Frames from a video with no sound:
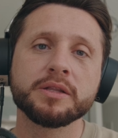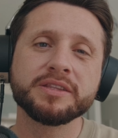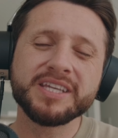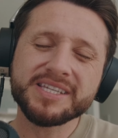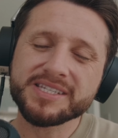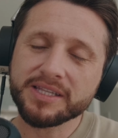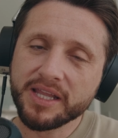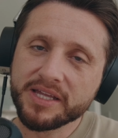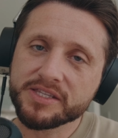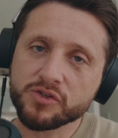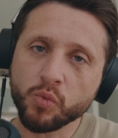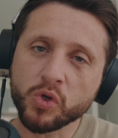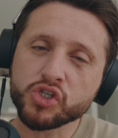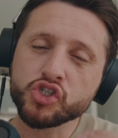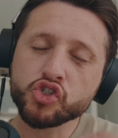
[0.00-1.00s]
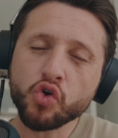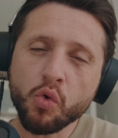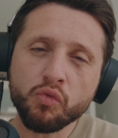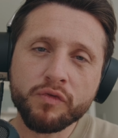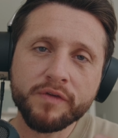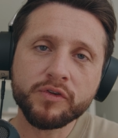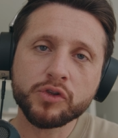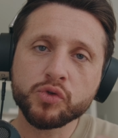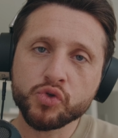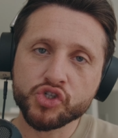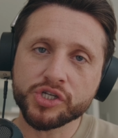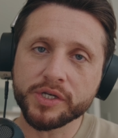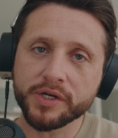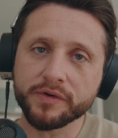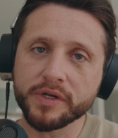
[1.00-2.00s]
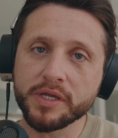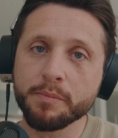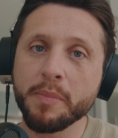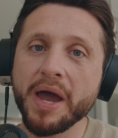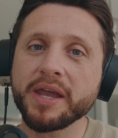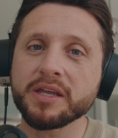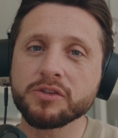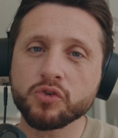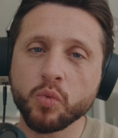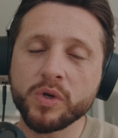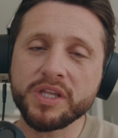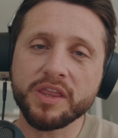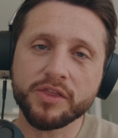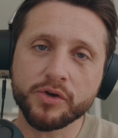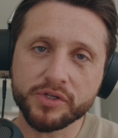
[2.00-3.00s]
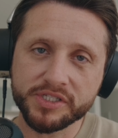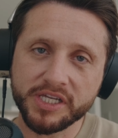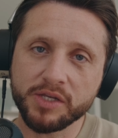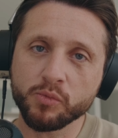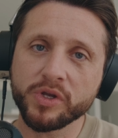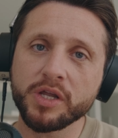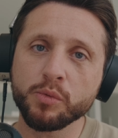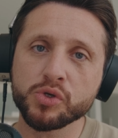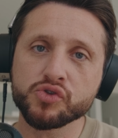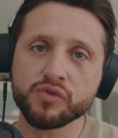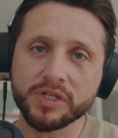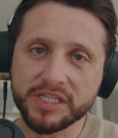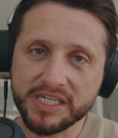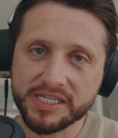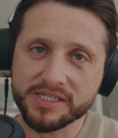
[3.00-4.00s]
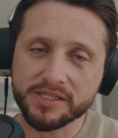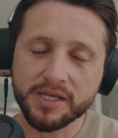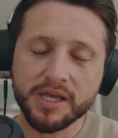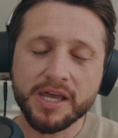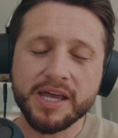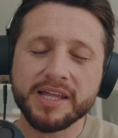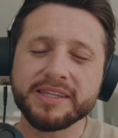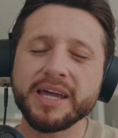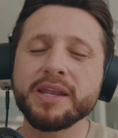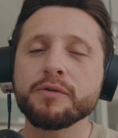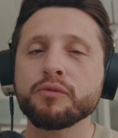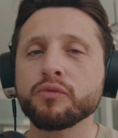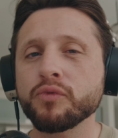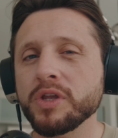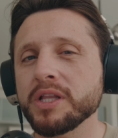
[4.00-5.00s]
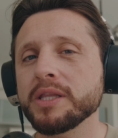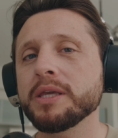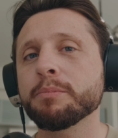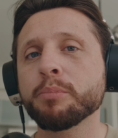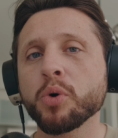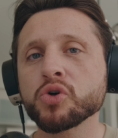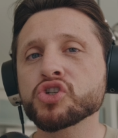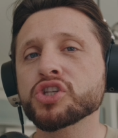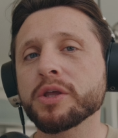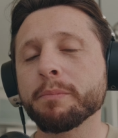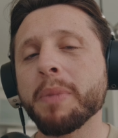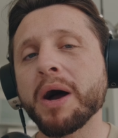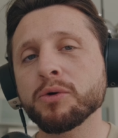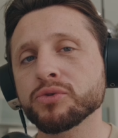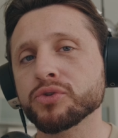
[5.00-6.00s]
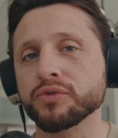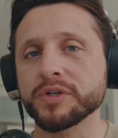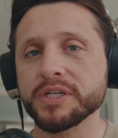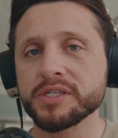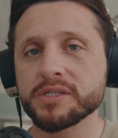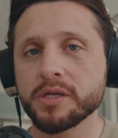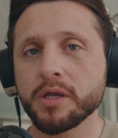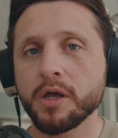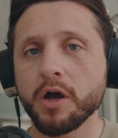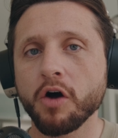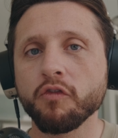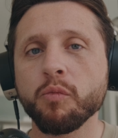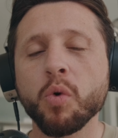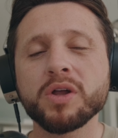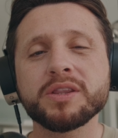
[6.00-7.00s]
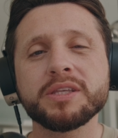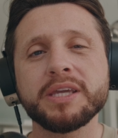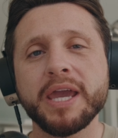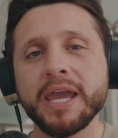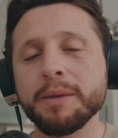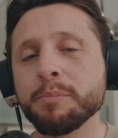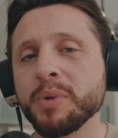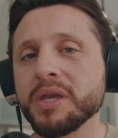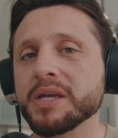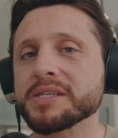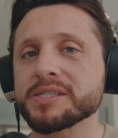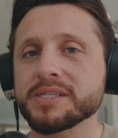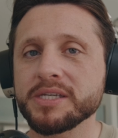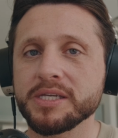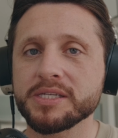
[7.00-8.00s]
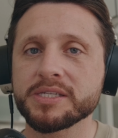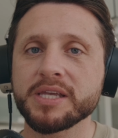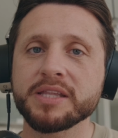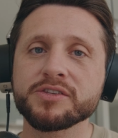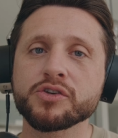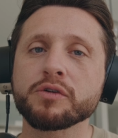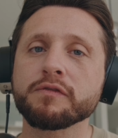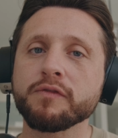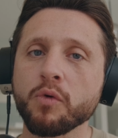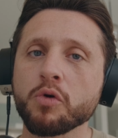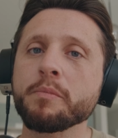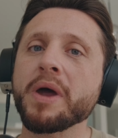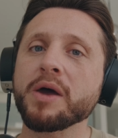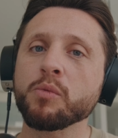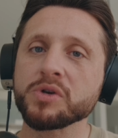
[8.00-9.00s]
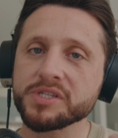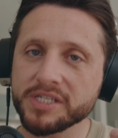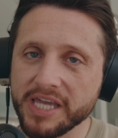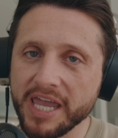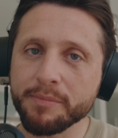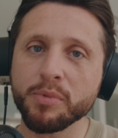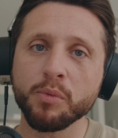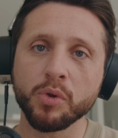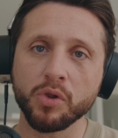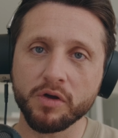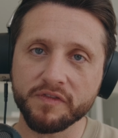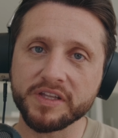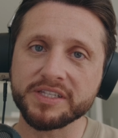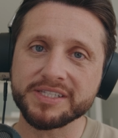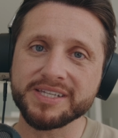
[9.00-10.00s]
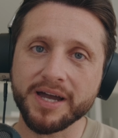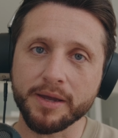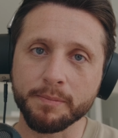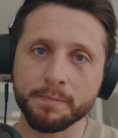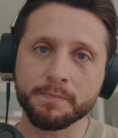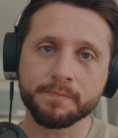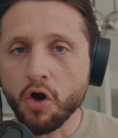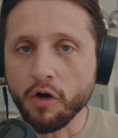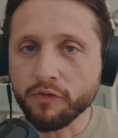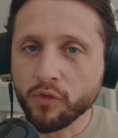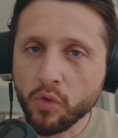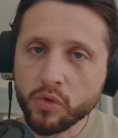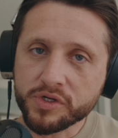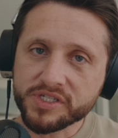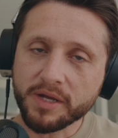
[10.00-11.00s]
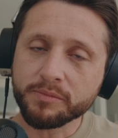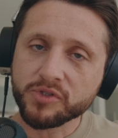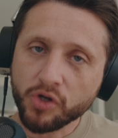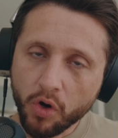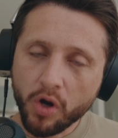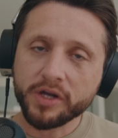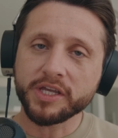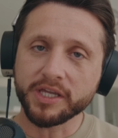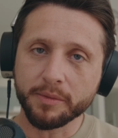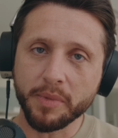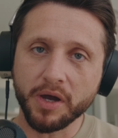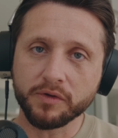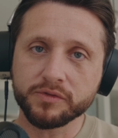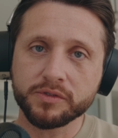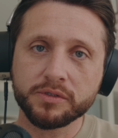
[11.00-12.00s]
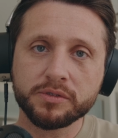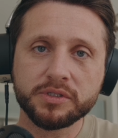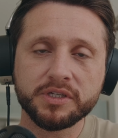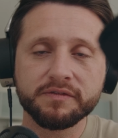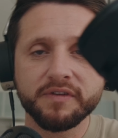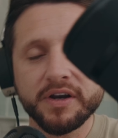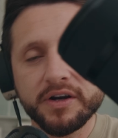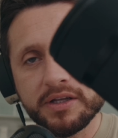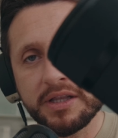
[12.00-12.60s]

This lens was so revolutionary back in 2013 when it was released that it really pushed the boundaries of what the APS-C sensor format was capable of at the time. Of course, I'm talking about the very